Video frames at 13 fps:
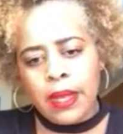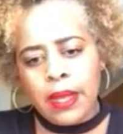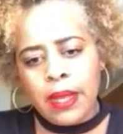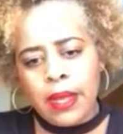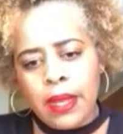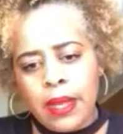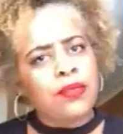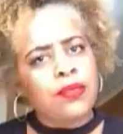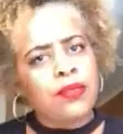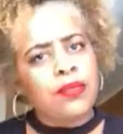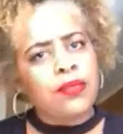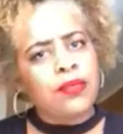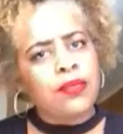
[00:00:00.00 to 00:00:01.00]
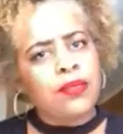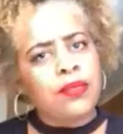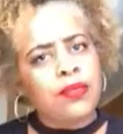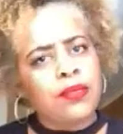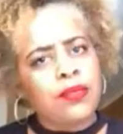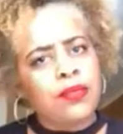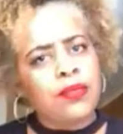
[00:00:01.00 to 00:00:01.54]
Dr. Venus
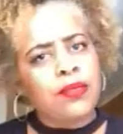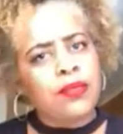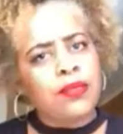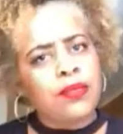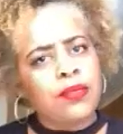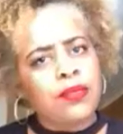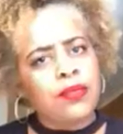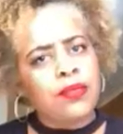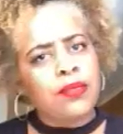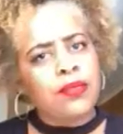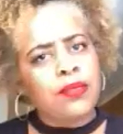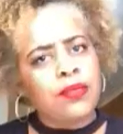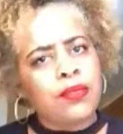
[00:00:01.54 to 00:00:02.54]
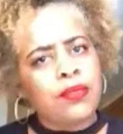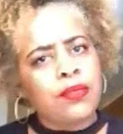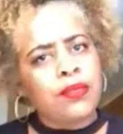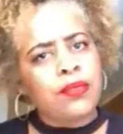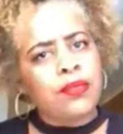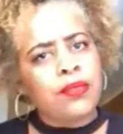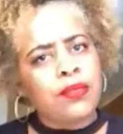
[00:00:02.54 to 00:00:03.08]
Evans.
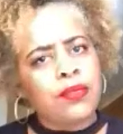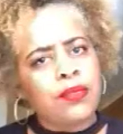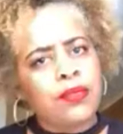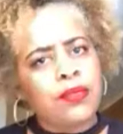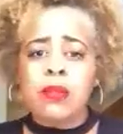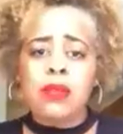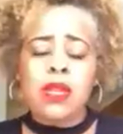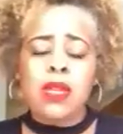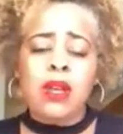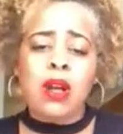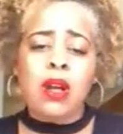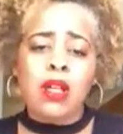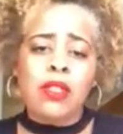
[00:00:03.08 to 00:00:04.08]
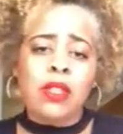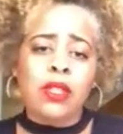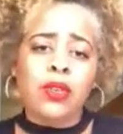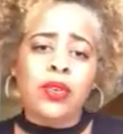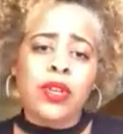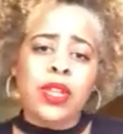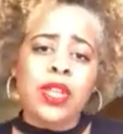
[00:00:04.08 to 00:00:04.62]

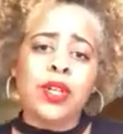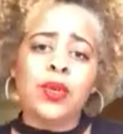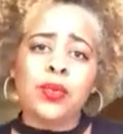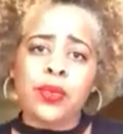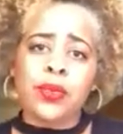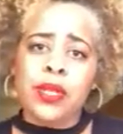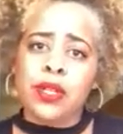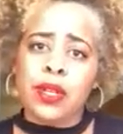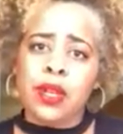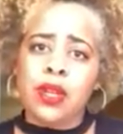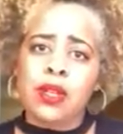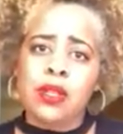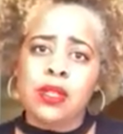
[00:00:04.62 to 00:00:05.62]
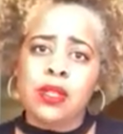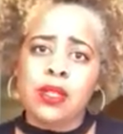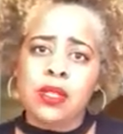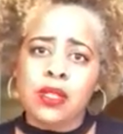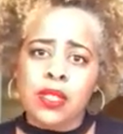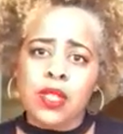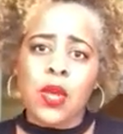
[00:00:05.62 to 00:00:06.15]
It's going to be called the Lauryn Hill
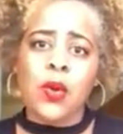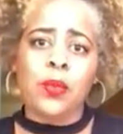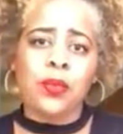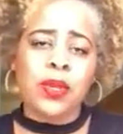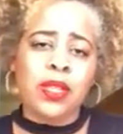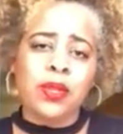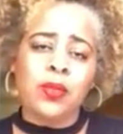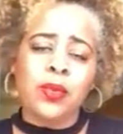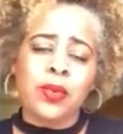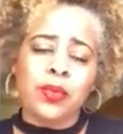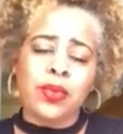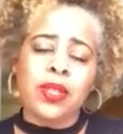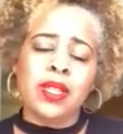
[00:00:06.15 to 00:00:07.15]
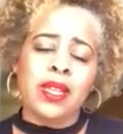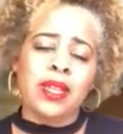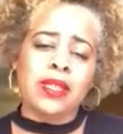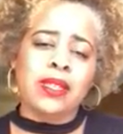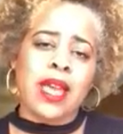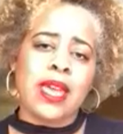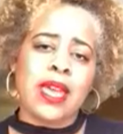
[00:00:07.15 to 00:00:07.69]
Reader. So we're
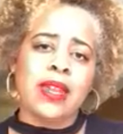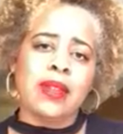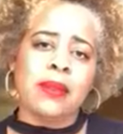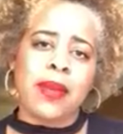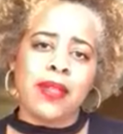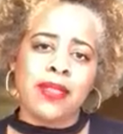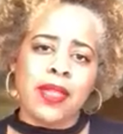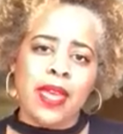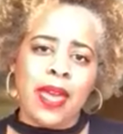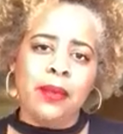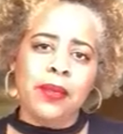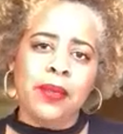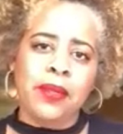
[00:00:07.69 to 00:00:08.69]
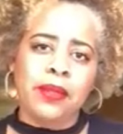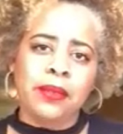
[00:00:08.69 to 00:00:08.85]
really excited about that.